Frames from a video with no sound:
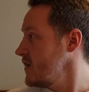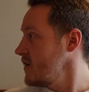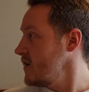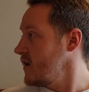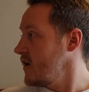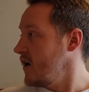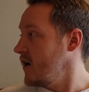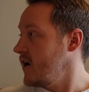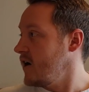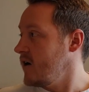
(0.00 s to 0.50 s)

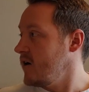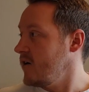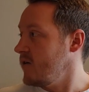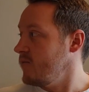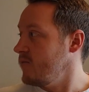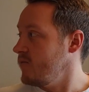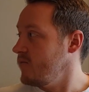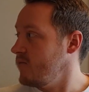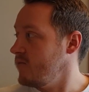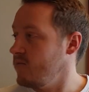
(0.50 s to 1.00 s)

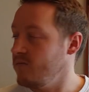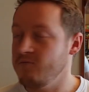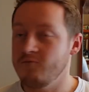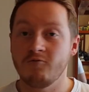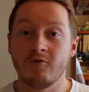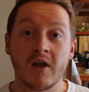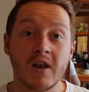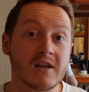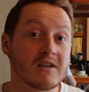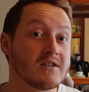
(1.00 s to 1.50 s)

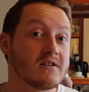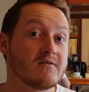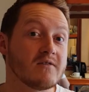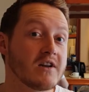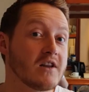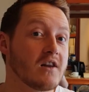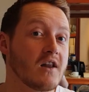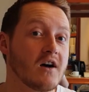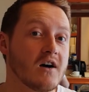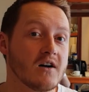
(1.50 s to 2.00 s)

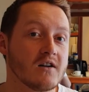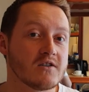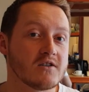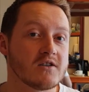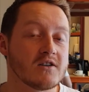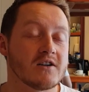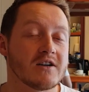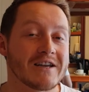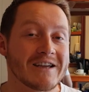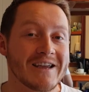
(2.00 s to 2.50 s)
relatively
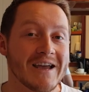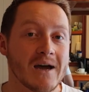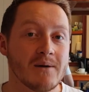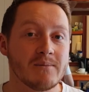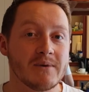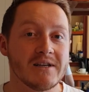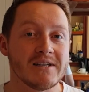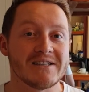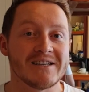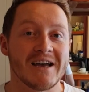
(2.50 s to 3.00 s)
large
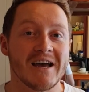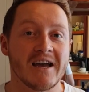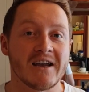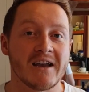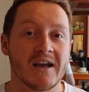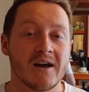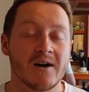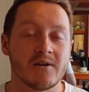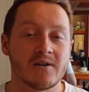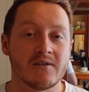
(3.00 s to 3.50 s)
cabin to
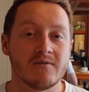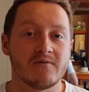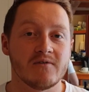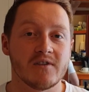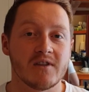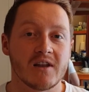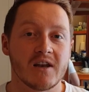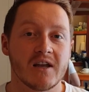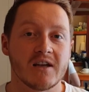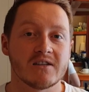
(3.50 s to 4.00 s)
hang out in
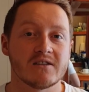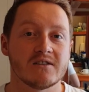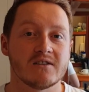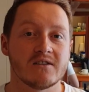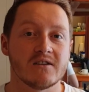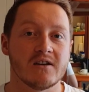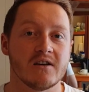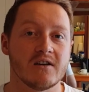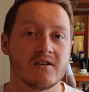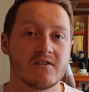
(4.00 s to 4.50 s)
for the
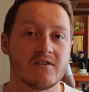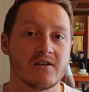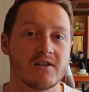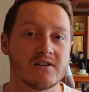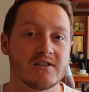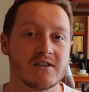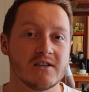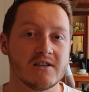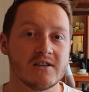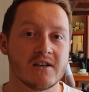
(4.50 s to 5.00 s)
last
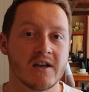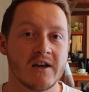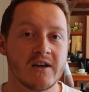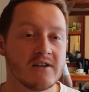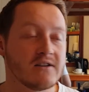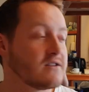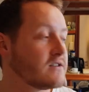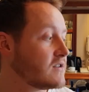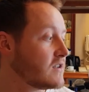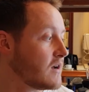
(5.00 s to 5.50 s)
13
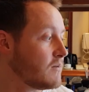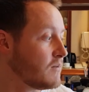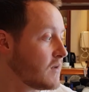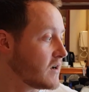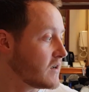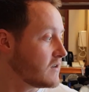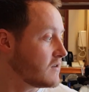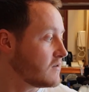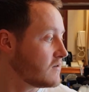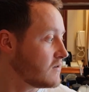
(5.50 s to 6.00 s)
days, and
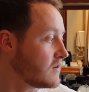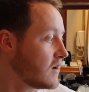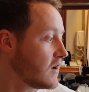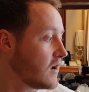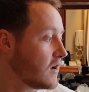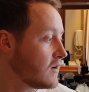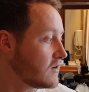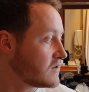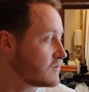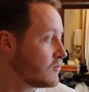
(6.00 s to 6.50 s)
my
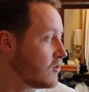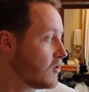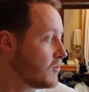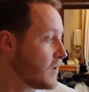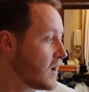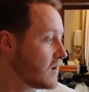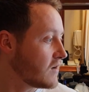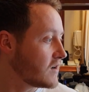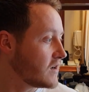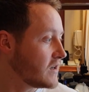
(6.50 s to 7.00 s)
small
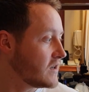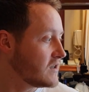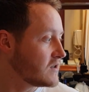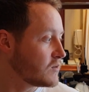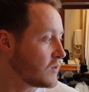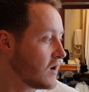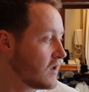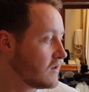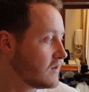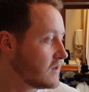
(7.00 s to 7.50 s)
balcony as
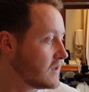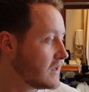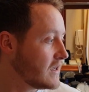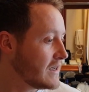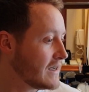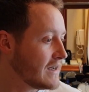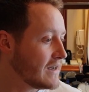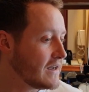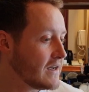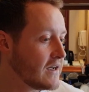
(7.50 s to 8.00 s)
well.
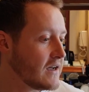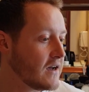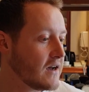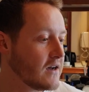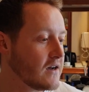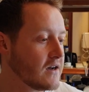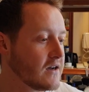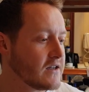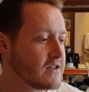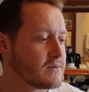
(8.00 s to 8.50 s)

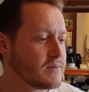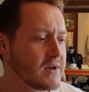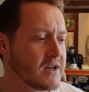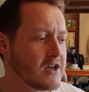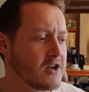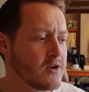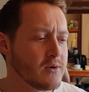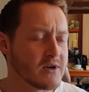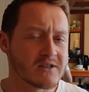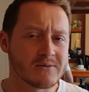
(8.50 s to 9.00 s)
It's been a
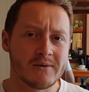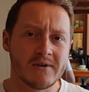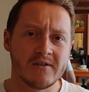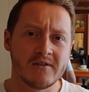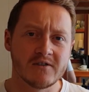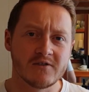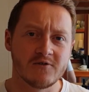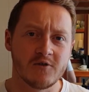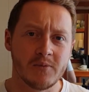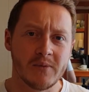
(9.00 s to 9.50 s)
new
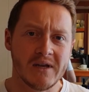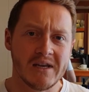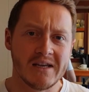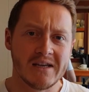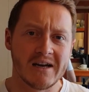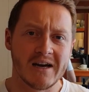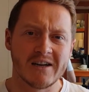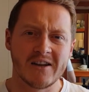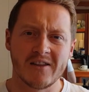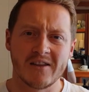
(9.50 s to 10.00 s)
experience for me.
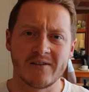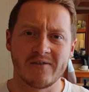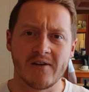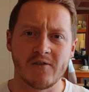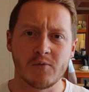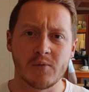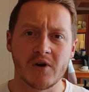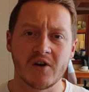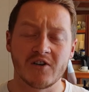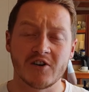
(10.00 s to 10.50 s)
I don't think I've
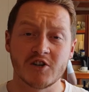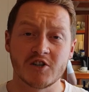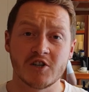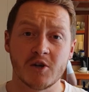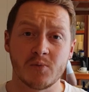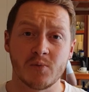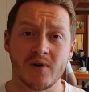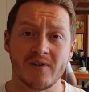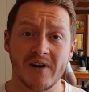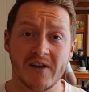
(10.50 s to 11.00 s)
ever been on a
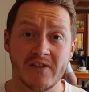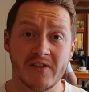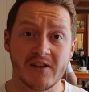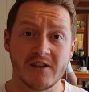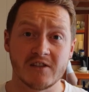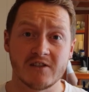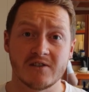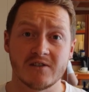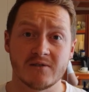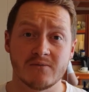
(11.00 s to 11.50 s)
ship where I've had
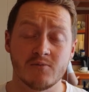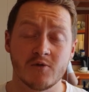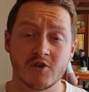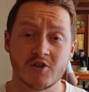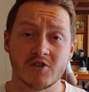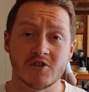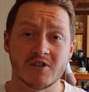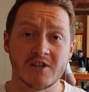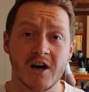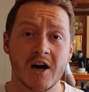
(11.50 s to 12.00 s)
this
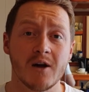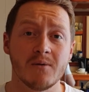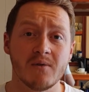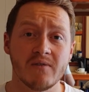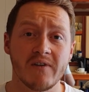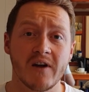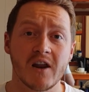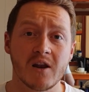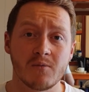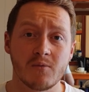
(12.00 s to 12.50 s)
much time
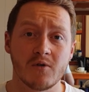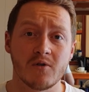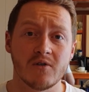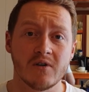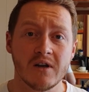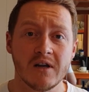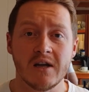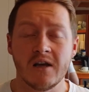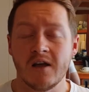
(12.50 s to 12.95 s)
available